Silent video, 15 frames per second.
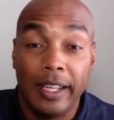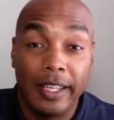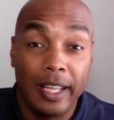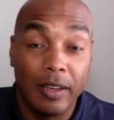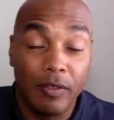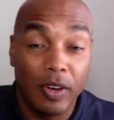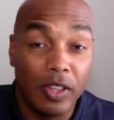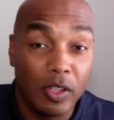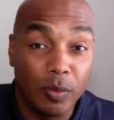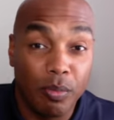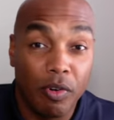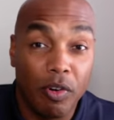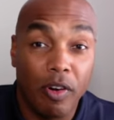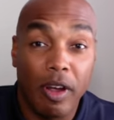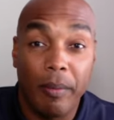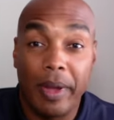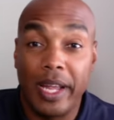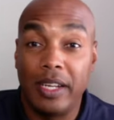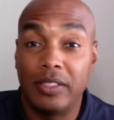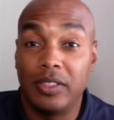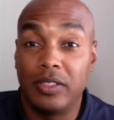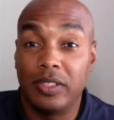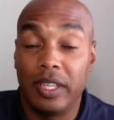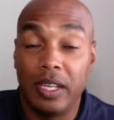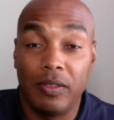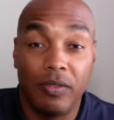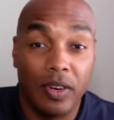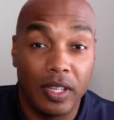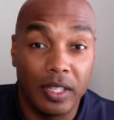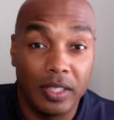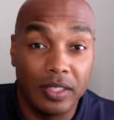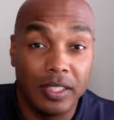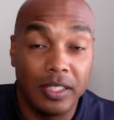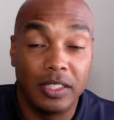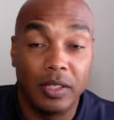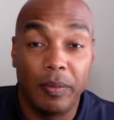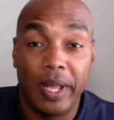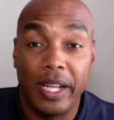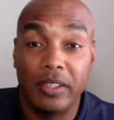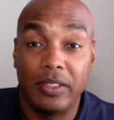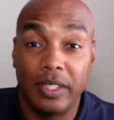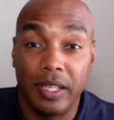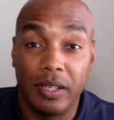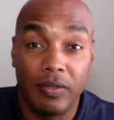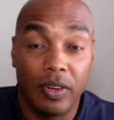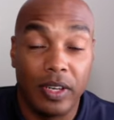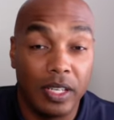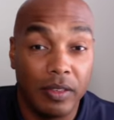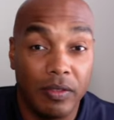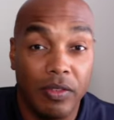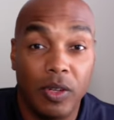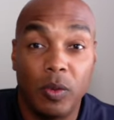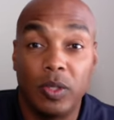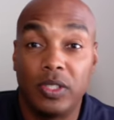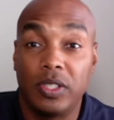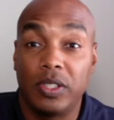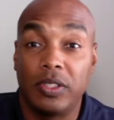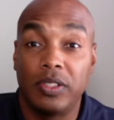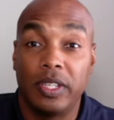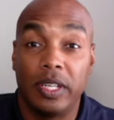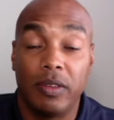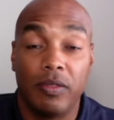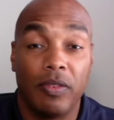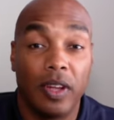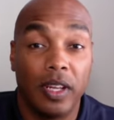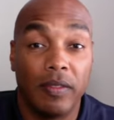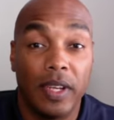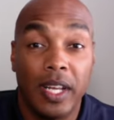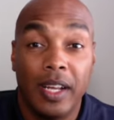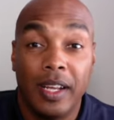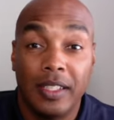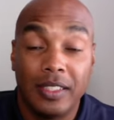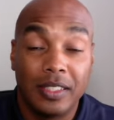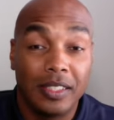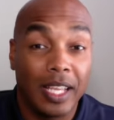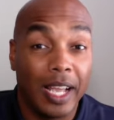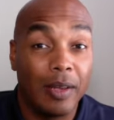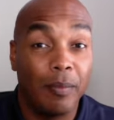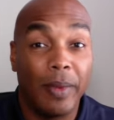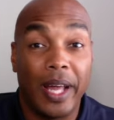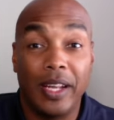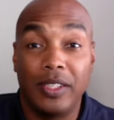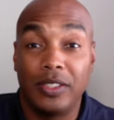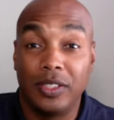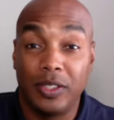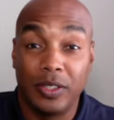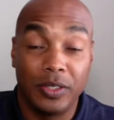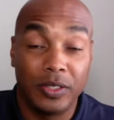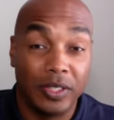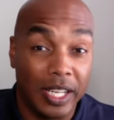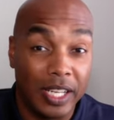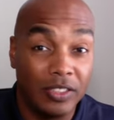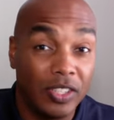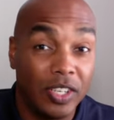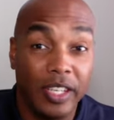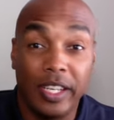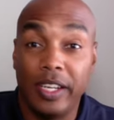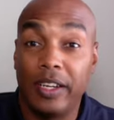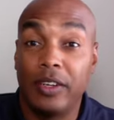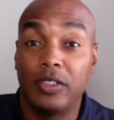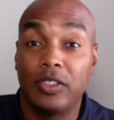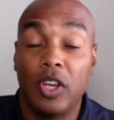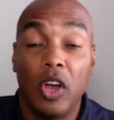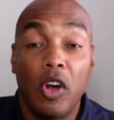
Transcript: Get in front of those program managers, get in front of the decision makers, get in front of the influencers, get in front of site managers, engineers,